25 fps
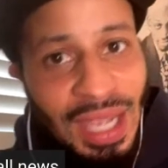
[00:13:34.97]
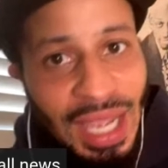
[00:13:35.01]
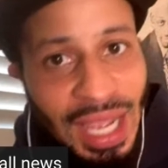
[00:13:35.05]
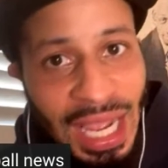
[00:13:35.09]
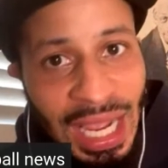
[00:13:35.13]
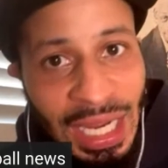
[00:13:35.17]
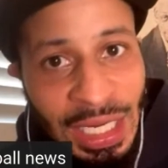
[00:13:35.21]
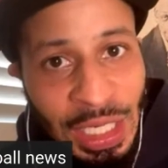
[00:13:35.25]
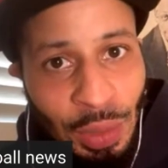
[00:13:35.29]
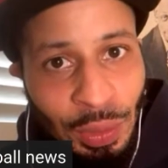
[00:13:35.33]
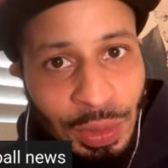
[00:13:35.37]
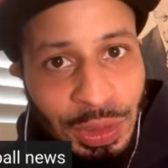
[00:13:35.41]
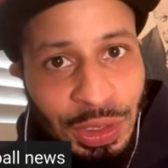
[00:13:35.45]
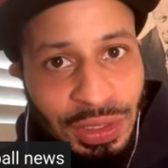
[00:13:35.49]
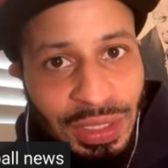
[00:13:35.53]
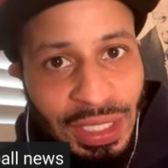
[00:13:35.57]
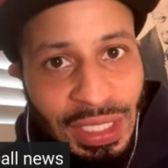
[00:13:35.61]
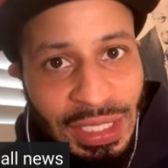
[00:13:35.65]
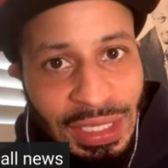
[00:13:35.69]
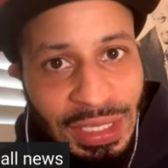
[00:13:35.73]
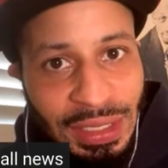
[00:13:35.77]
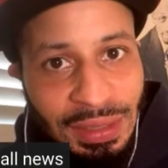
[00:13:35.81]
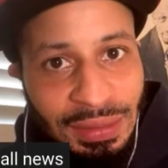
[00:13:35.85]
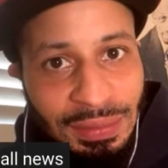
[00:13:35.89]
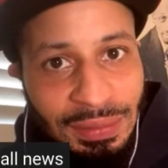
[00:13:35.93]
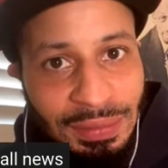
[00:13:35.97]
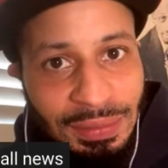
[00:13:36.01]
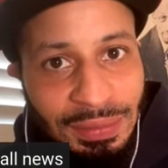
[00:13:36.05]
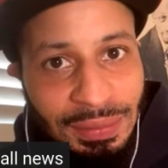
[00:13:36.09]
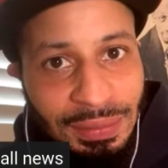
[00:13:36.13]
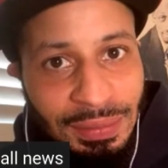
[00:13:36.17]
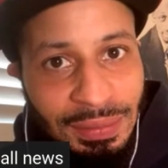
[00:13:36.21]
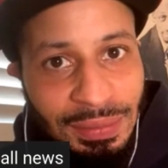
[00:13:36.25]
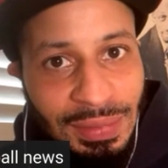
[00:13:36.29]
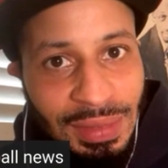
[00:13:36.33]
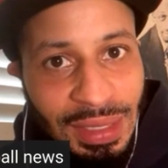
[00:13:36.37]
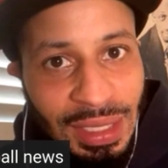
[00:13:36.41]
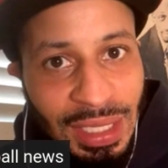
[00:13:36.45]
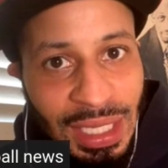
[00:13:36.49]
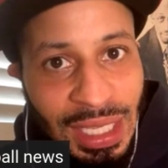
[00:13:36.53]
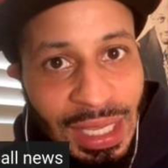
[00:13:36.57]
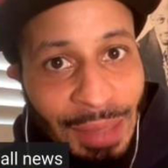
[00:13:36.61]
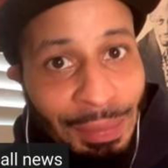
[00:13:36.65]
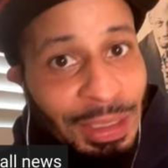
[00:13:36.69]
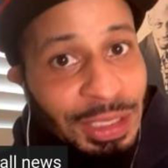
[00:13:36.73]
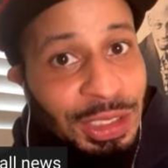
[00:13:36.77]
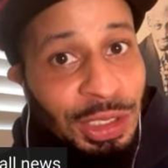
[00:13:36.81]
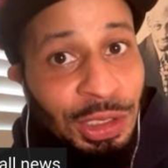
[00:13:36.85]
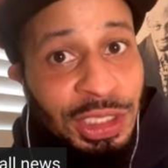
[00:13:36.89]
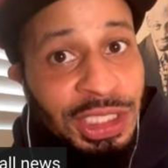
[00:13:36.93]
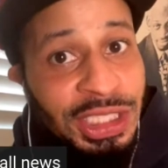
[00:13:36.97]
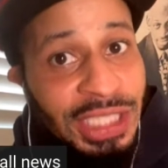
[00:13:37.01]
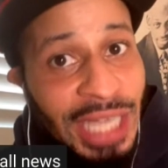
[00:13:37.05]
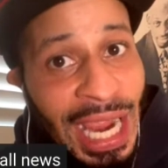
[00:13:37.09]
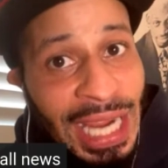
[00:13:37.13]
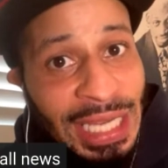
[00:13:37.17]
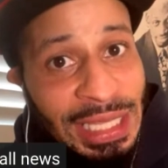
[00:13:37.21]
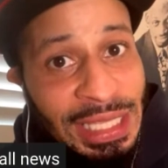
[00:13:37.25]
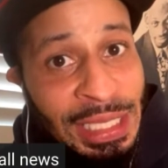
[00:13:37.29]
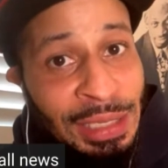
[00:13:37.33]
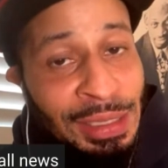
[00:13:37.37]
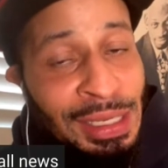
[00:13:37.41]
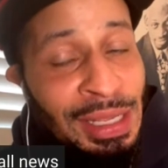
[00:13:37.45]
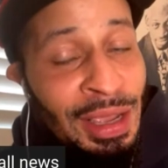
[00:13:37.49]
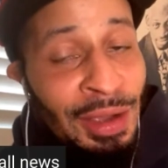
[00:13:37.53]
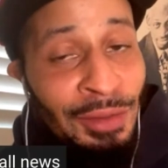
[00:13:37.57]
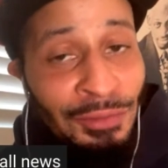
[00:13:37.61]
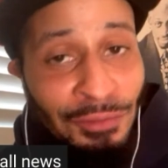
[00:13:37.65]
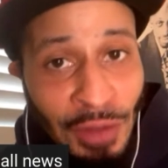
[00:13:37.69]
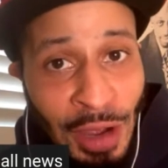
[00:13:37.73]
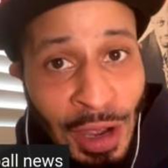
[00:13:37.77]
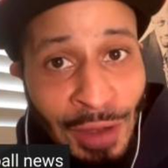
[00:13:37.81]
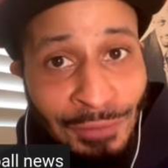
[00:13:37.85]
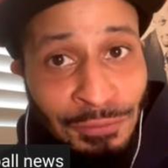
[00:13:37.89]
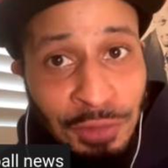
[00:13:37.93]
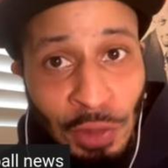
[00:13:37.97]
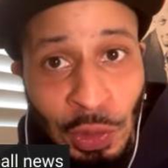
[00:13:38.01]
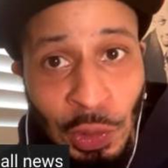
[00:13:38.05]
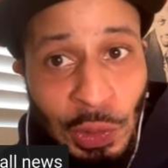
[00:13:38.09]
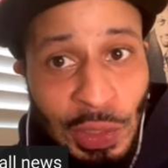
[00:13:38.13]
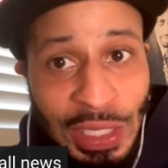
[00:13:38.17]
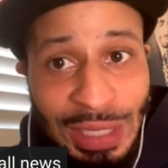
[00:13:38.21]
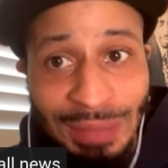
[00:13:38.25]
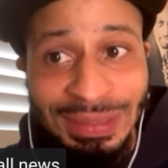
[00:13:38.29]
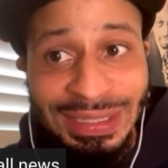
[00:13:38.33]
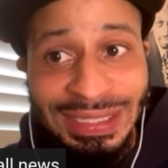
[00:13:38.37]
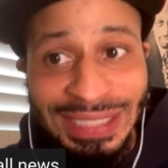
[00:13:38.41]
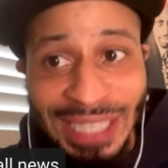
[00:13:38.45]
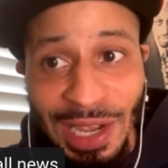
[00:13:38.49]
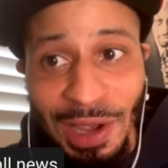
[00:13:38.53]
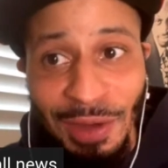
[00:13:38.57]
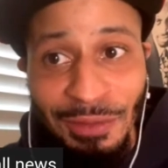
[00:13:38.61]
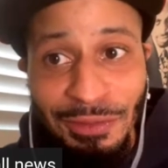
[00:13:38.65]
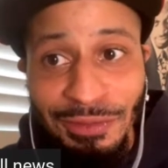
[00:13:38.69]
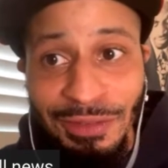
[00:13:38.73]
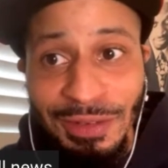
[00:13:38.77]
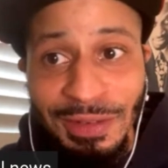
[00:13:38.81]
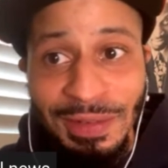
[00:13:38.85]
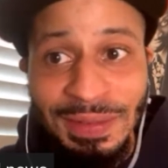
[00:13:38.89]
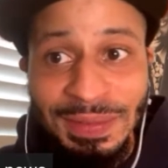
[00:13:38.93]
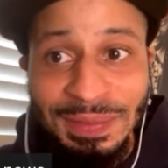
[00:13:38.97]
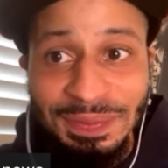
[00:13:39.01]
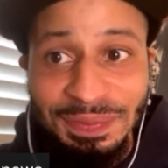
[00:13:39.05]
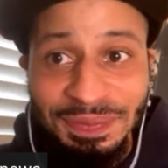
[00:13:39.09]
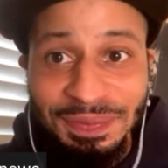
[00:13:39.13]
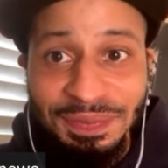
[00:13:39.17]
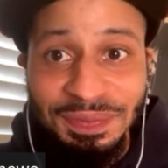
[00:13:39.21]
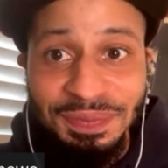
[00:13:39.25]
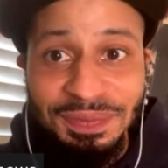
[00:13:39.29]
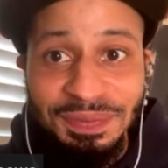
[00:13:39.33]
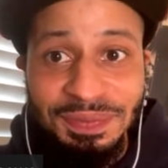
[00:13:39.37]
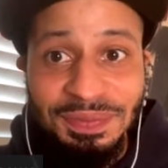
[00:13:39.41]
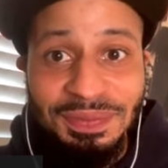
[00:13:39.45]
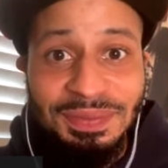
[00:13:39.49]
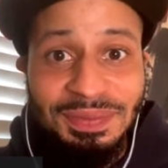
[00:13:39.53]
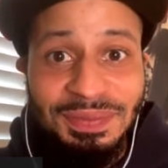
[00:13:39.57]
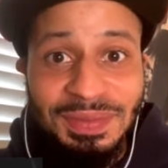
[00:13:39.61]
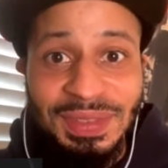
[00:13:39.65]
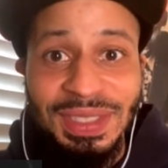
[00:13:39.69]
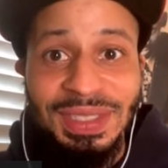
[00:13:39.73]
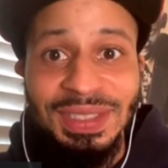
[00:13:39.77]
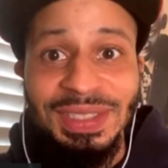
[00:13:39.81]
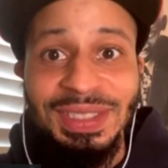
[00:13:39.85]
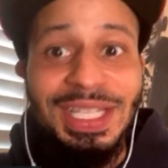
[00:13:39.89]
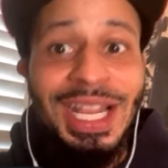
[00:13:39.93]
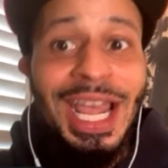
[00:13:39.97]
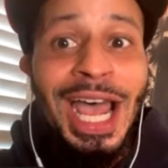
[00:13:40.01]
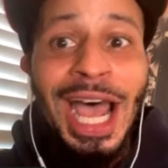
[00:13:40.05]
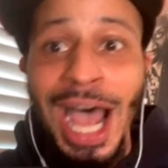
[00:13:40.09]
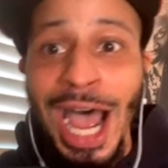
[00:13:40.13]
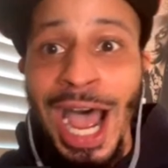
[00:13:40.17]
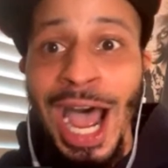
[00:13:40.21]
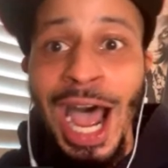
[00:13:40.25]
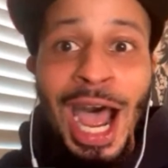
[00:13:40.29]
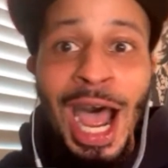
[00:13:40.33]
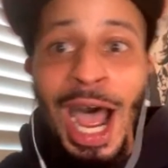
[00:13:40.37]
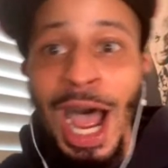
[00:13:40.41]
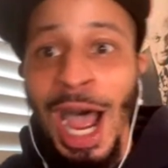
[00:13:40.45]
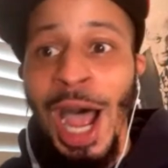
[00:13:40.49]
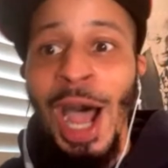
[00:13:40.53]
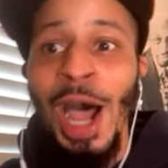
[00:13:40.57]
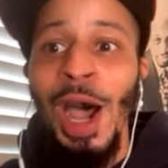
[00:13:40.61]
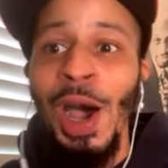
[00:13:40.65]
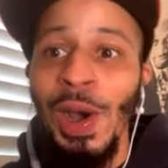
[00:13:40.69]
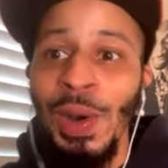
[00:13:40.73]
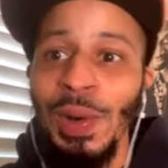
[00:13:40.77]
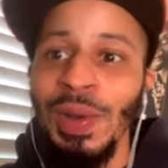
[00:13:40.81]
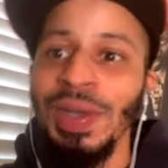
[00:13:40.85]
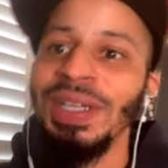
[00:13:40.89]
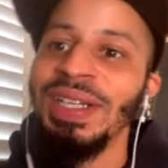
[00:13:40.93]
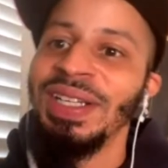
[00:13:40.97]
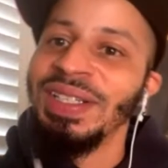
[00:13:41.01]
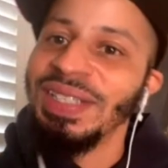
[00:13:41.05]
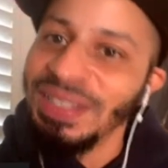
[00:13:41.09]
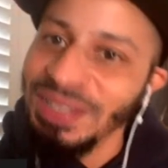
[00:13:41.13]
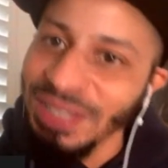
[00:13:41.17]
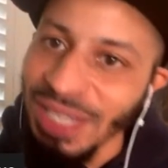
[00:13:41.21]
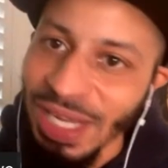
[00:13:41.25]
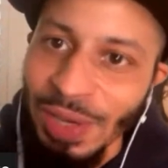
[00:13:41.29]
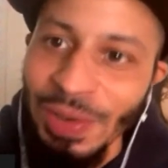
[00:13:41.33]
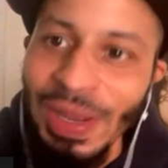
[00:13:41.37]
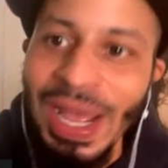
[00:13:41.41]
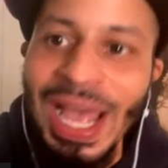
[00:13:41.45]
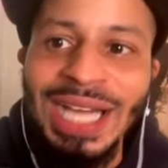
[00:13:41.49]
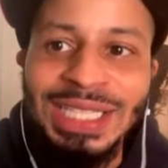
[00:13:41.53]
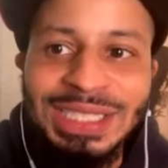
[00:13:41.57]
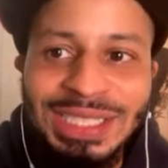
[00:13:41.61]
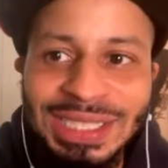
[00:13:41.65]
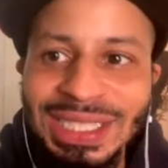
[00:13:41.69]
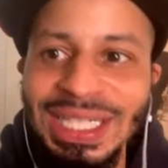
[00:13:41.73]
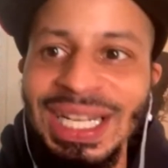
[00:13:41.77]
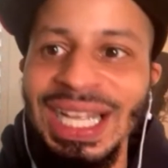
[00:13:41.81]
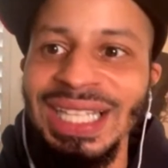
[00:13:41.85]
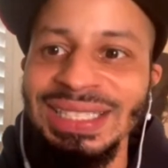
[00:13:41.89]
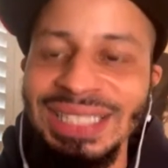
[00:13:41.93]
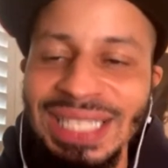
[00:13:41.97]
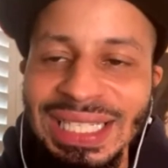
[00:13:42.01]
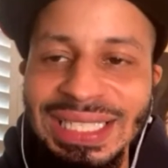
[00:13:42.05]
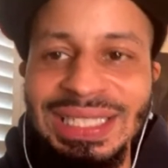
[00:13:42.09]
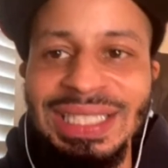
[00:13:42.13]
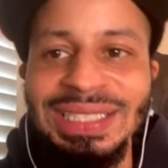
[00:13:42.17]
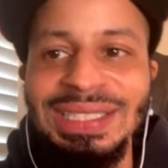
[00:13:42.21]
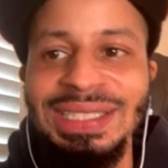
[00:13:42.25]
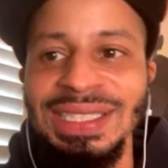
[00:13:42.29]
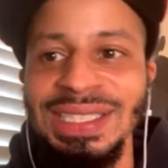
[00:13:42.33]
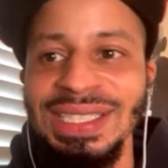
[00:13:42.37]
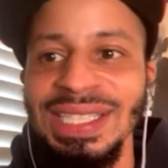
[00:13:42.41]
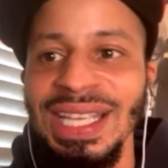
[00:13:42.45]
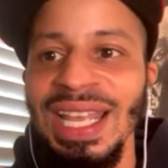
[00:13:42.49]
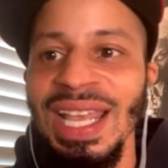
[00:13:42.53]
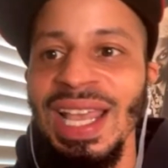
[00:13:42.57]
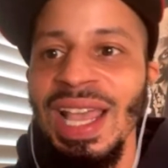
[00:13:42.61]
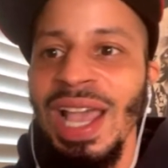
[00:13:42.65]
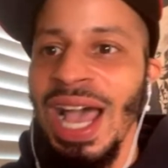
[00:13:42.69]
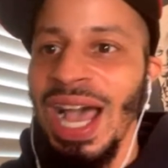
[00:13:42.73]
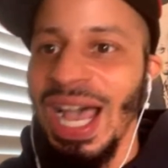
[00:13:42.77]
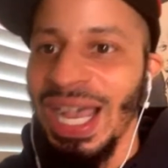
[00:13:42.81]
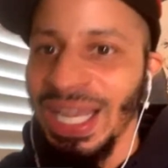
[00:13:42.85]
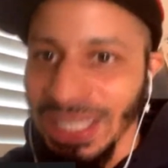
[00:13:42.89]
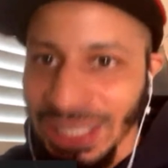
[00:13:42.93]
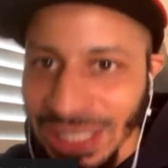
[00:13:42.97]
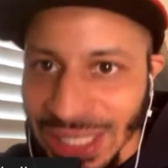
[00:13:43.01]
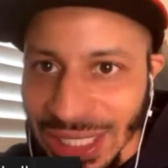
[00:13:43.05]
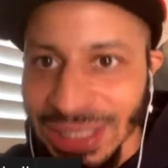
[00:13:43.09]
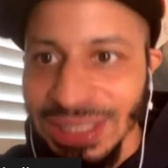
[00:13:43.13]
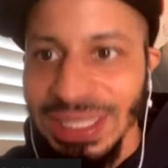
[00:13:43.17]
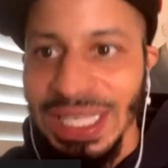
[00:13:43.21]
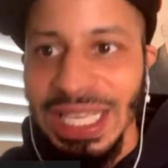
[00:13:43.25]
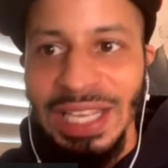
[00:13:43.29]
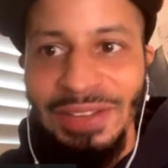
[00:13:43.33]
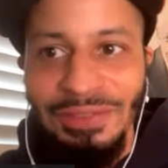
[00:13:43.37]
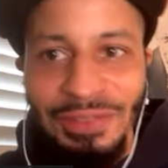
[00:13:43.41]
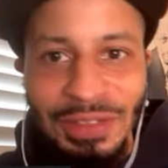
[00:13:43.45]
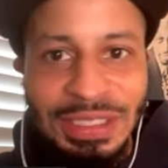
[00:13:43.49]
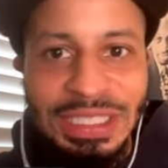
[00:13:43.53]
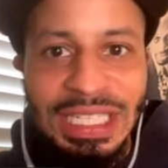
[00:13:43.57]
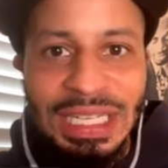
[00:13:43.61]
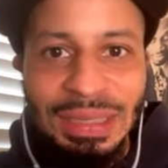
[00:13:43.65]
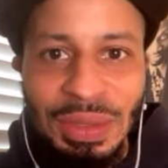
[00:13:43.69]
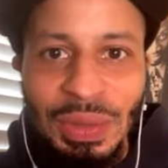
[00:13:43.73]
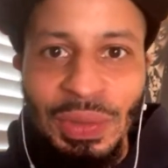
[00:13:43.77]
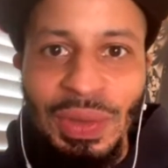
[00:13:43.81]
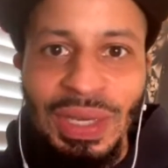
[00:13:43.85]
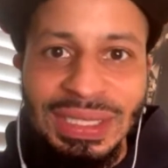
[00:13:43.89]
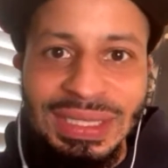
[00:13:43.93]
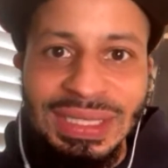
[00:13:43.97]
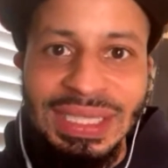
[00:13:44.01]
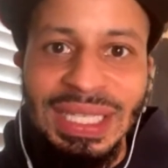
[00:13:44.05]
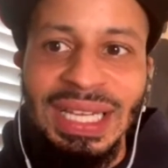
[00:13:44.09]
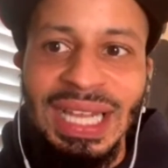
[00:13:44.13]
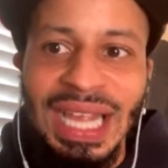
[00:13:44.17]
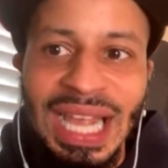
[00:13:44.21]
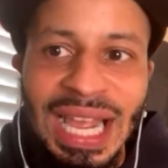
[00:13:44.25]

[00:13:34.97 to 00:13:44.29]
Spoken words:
Mr. Shaq, a fool himself? No, actually, I think this is a good thing for Team USA.